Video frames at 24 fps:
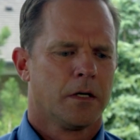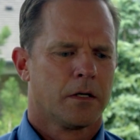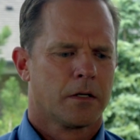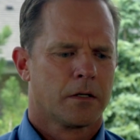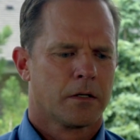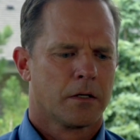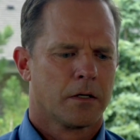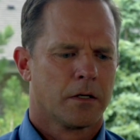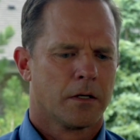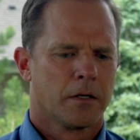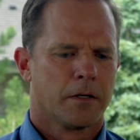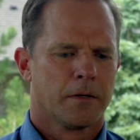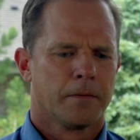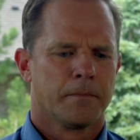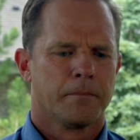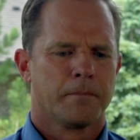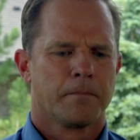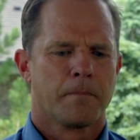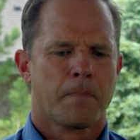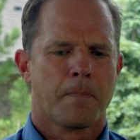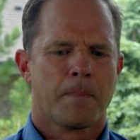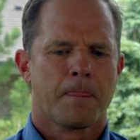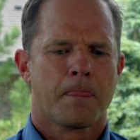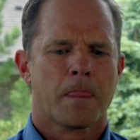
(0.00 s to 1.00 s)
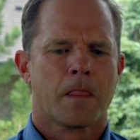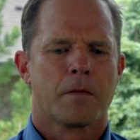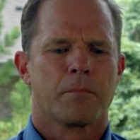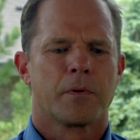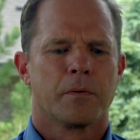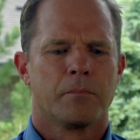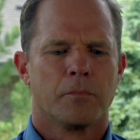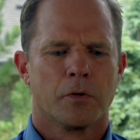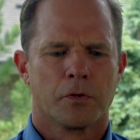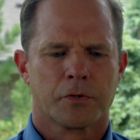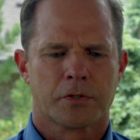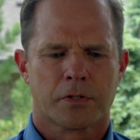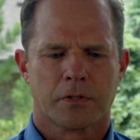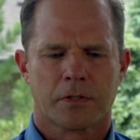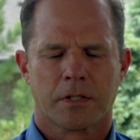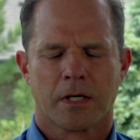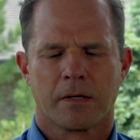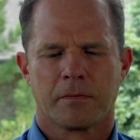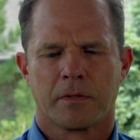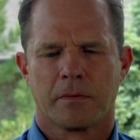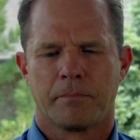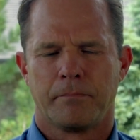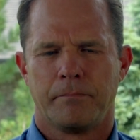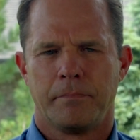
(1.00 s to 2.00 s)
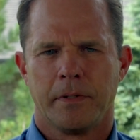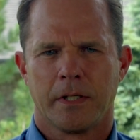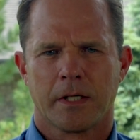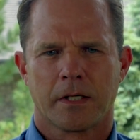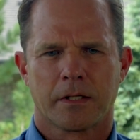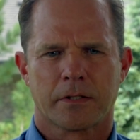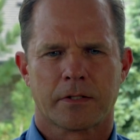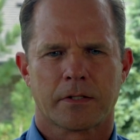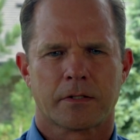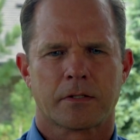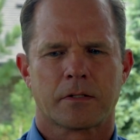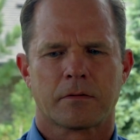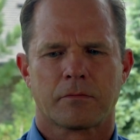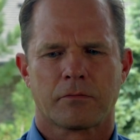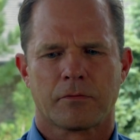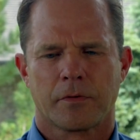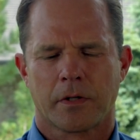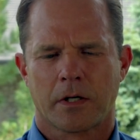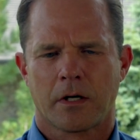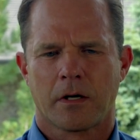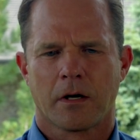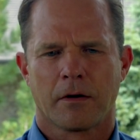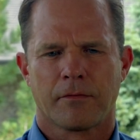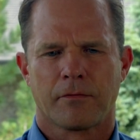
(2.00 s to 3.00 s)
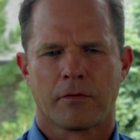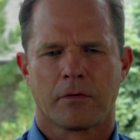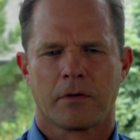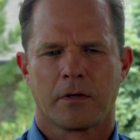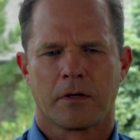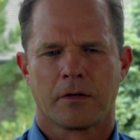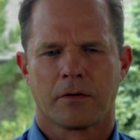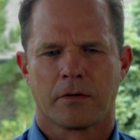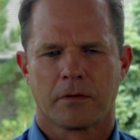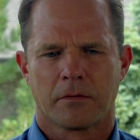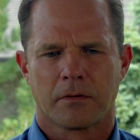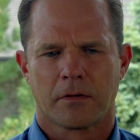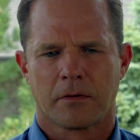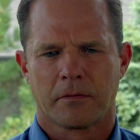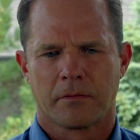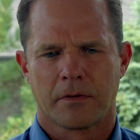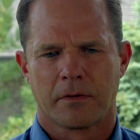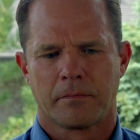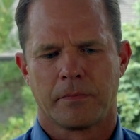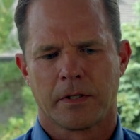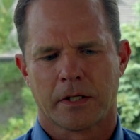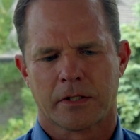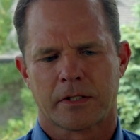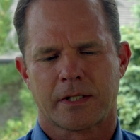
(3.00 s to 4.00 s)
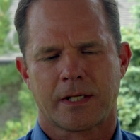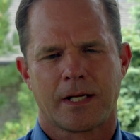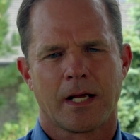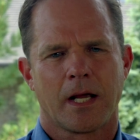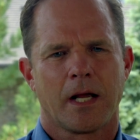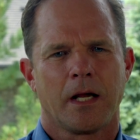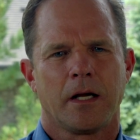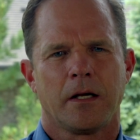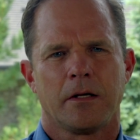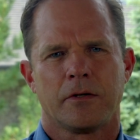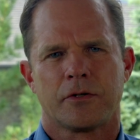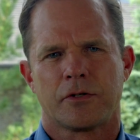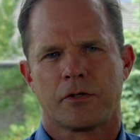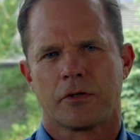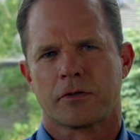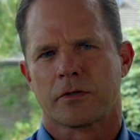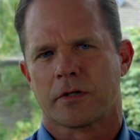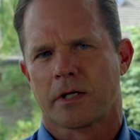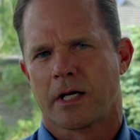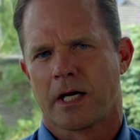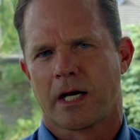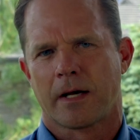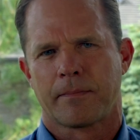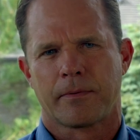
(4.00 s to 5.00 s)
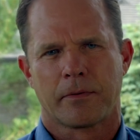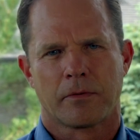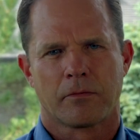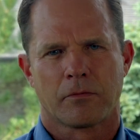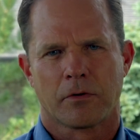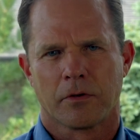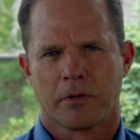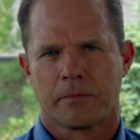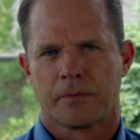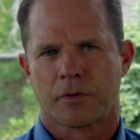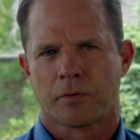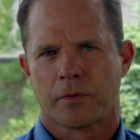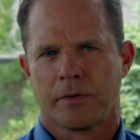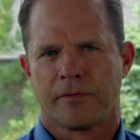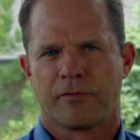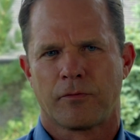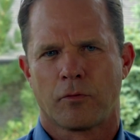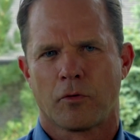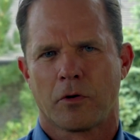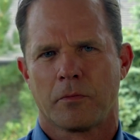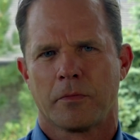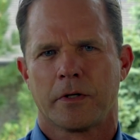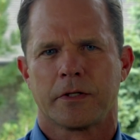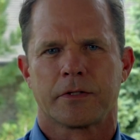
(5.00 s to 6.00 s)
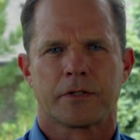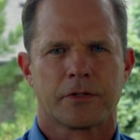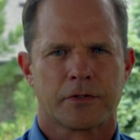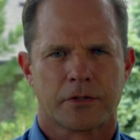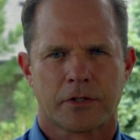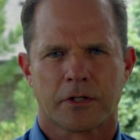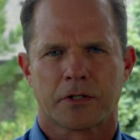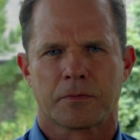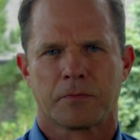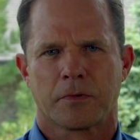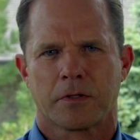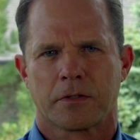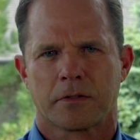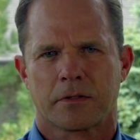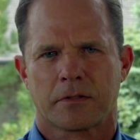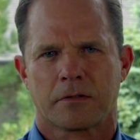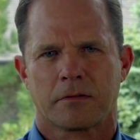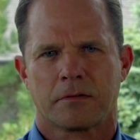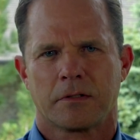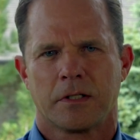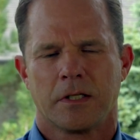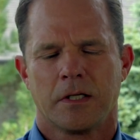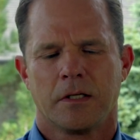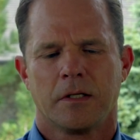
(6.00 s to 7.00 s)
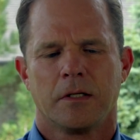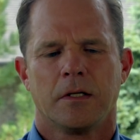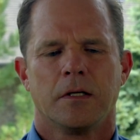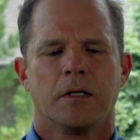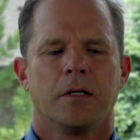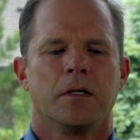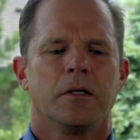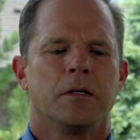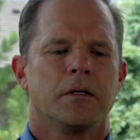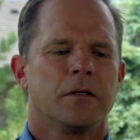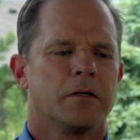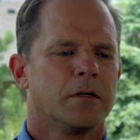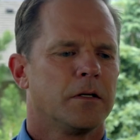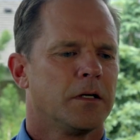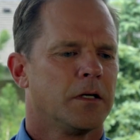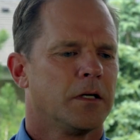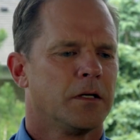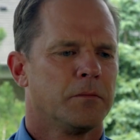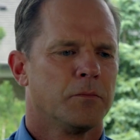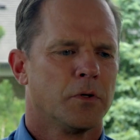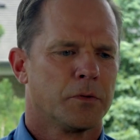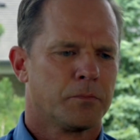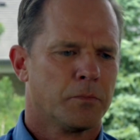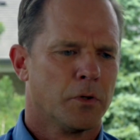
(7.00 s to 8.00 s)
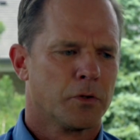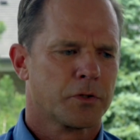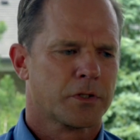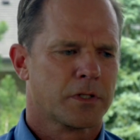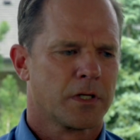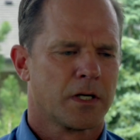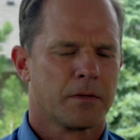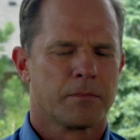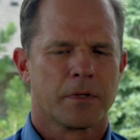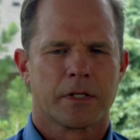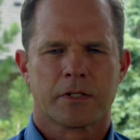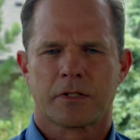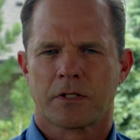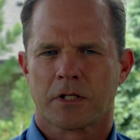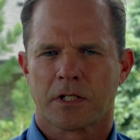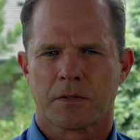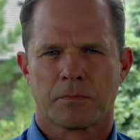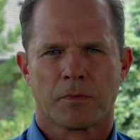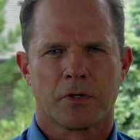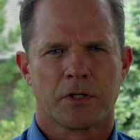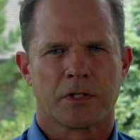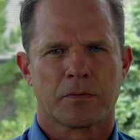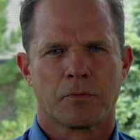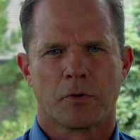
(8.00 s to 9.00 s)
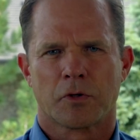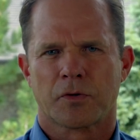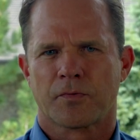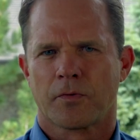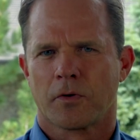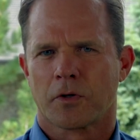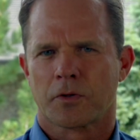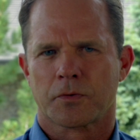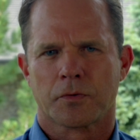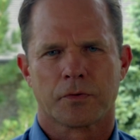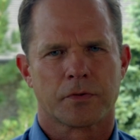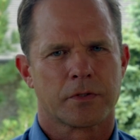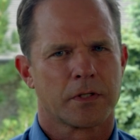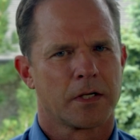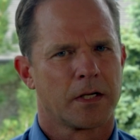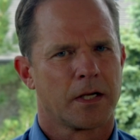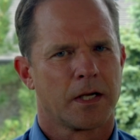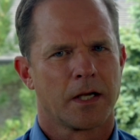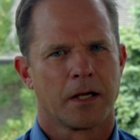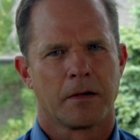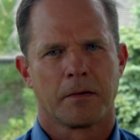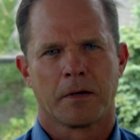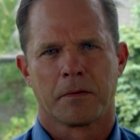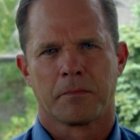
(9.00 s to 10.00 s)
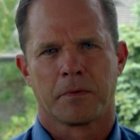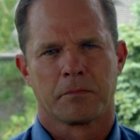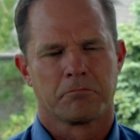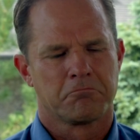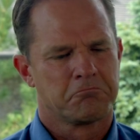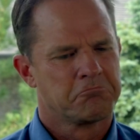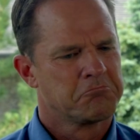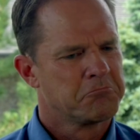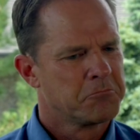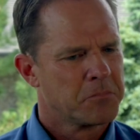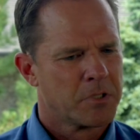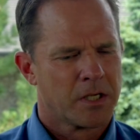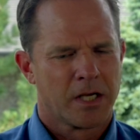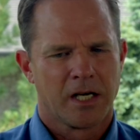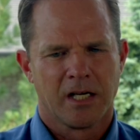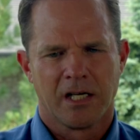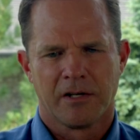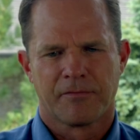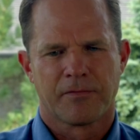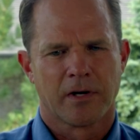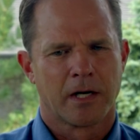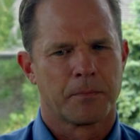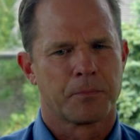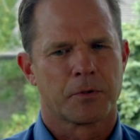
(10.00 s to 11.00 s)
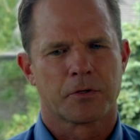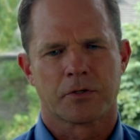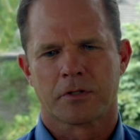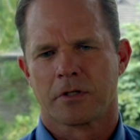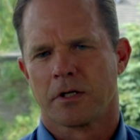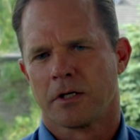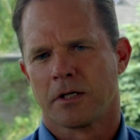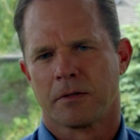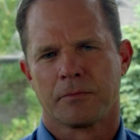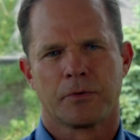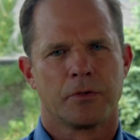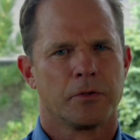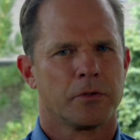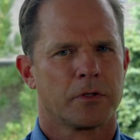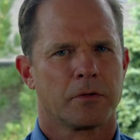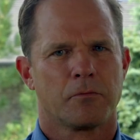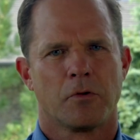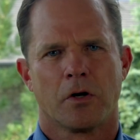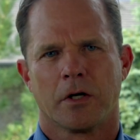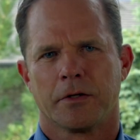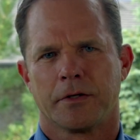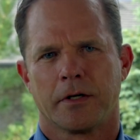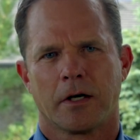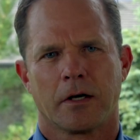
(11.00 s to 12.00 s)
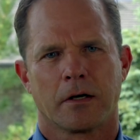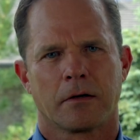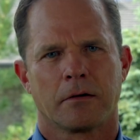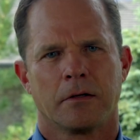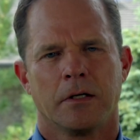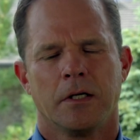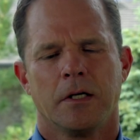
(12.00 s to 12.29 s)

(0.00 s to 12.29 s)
But most of the time, the biggest recovery or the biggest gains usually happen really between 4 months and 6 months. And most time by 6 months, most folks will say, hey, I'm 85%, I'm doing well, doc.